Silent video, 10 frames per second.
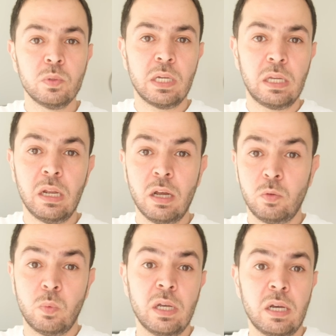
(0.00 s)
a key
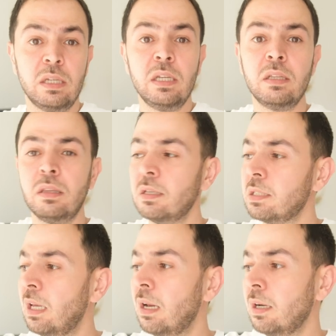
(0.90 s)
light, why I need this
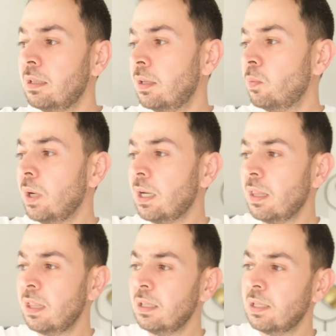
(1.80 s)
key light, and why I
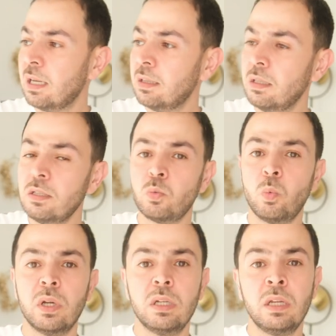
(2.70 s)
think that this
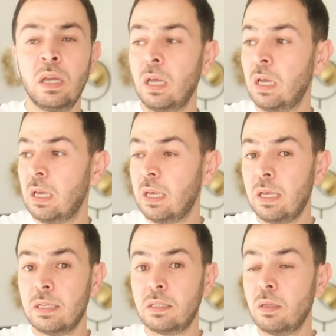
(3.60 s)
one
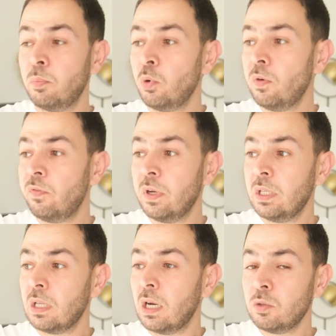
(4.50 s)
is the
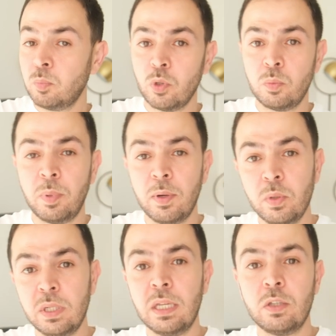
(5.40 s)
perfect output
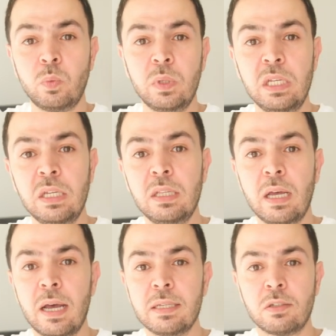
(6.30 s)
power that we need
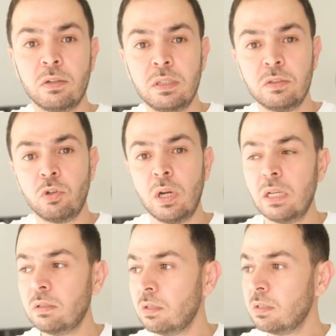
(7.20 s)
as content
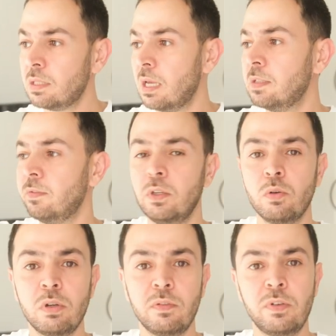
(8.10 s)
creators, as
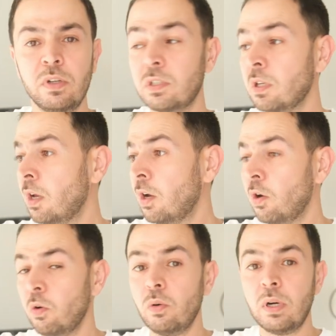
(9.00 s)
videographers,
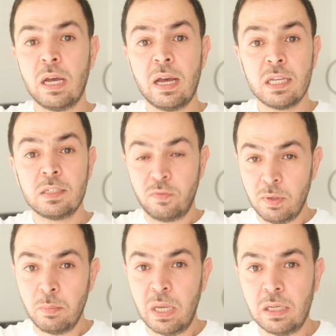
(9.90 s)
or as
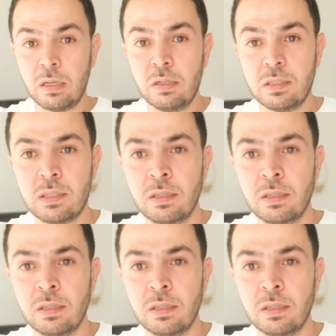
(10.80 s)
filmmakers.